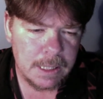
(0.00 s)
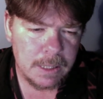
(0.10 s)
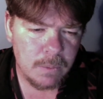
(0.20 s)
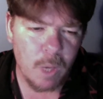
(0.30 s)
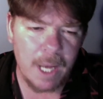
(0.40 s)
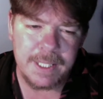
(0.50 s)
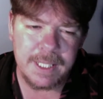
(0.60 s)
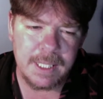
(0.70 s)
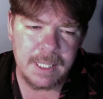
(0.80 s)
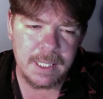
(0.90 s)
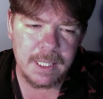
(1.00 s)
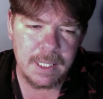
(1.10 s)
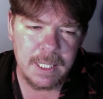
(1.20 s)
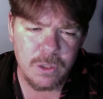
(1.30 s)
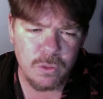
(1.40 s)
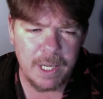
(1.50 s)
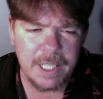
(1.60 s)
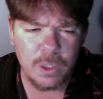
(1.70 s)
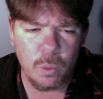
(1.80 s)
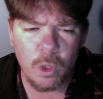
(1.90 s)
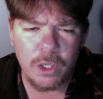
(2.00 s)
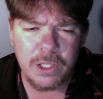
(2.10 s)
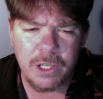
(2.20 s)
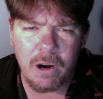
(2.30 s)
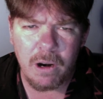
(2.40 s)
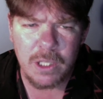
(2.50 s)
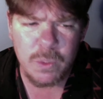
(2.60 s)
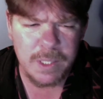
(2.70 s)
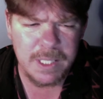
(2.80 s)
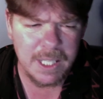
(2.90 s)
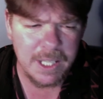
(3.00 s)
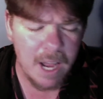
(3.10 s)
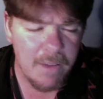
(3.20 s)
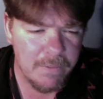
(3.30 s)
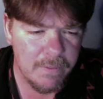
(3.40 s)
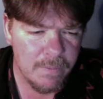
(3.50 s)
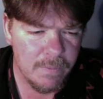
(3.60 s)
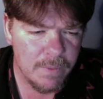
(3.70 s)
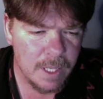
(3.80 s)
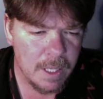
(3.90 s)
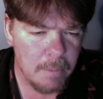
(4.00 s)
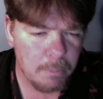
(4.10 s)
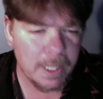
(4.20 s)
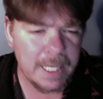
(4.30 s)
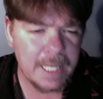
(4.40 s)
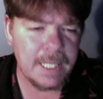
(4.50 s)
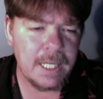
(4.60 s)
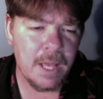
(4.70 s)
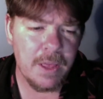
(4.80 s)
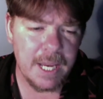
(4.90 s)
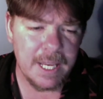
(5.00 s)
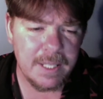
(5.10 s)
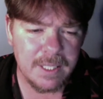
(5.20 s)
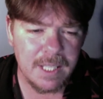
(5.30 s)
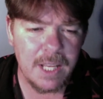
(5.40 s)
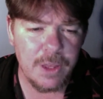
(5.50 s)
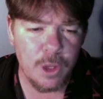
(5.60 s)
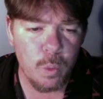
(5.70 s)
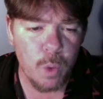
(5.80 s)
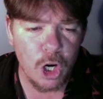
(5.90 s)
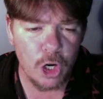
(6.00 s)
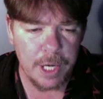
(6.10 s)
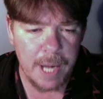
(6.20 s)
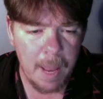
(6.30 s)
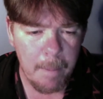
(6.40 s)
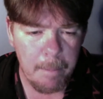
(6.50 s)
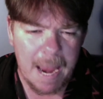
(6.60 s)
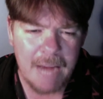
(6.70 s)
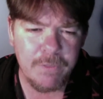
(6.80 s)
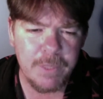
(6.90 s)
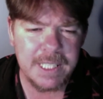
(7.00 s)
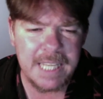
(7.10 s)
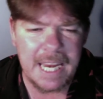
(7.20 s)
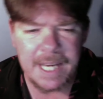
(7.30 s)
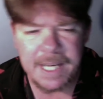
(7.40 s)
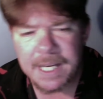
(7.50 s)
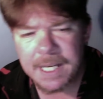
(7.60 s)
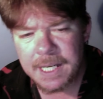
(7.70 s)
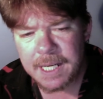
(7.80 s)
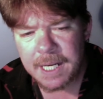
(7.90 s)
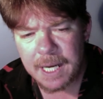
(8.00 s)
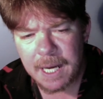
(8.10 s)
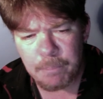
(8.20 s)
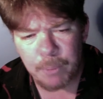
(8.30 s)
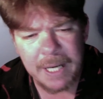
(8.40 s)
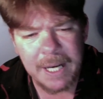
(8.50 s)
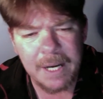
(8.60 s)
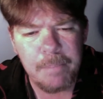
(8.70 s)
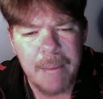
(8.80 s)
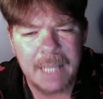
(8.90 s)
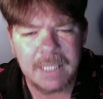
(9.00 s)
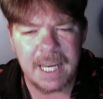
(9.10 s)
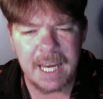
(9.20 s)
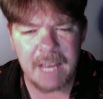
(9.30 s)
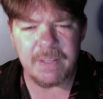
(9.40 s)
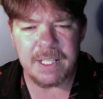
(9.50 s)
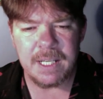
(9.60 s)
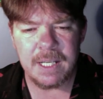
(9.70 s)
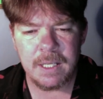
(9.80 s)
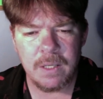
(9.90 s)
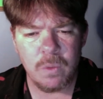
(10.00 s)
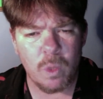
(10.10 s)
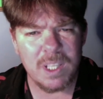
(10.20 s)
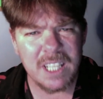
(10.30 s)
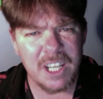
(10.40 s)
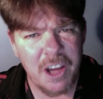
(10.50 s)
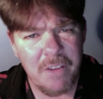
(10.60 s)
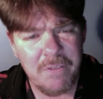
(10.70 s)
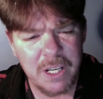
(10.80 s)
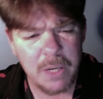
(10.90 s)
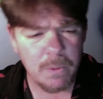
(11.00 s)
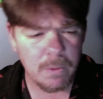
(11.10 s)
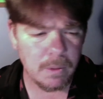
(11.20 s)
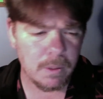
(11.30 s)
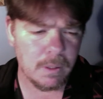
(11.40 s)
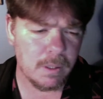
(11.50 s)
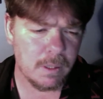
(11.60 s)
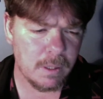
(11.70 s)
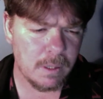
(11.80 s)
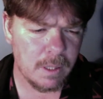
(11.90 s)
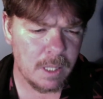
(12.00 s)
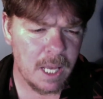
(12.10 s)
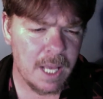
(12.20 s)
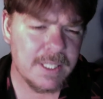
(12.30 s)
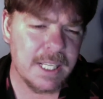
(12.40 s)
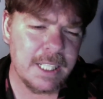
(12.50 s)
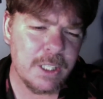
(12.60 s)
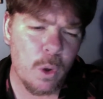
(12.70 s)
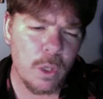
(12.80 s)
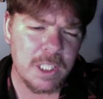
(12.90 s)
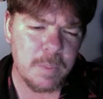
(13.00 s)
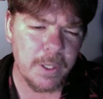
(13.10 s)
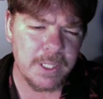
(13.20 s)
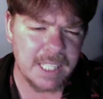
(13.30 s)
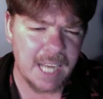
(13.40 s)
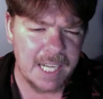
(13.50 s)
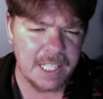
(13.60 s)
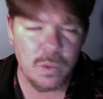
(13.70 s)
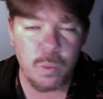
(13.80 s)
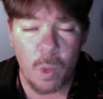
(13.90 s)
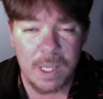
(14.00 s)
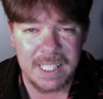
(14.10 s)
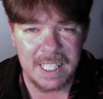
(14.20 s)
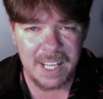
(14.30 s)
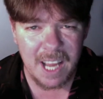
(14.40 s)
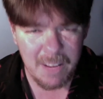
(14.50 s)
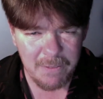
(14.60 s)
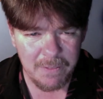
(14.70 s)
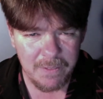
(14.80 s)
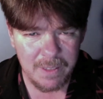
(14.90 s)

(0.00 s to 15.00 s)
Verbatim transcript: What? His writing the word on our hearts wasn't enough? Bringing his son, the word, back from the dead and bringing him back to heaven wasn't enough for you? Sending the Holy Spirit to guide us wasn't enough?